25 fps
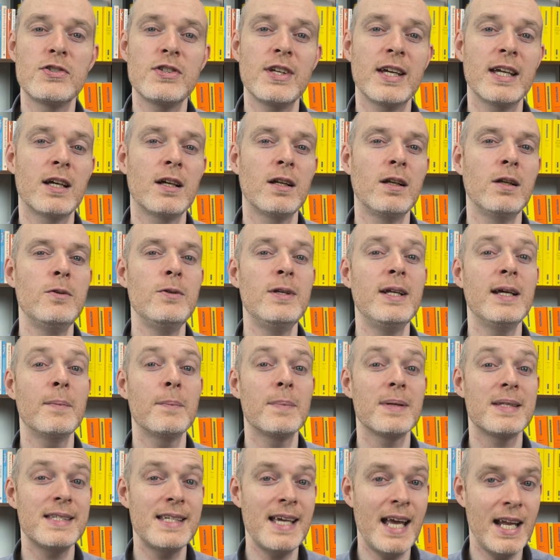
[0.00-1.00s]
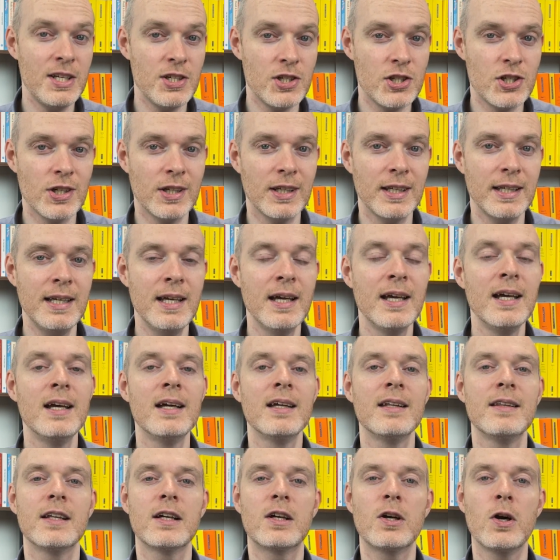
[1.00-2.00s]
including potentially
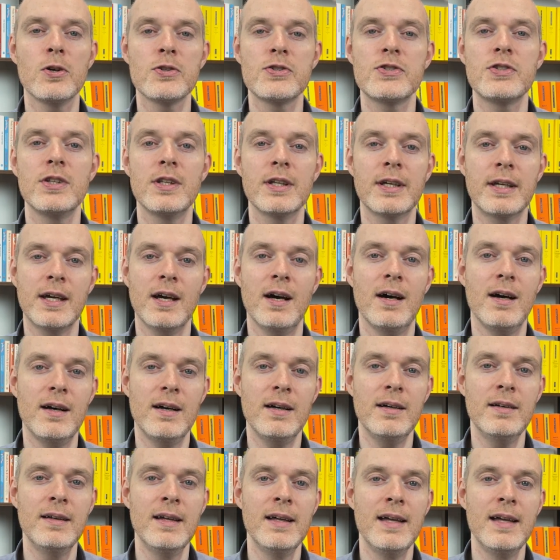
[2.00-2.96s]
the cost of the car,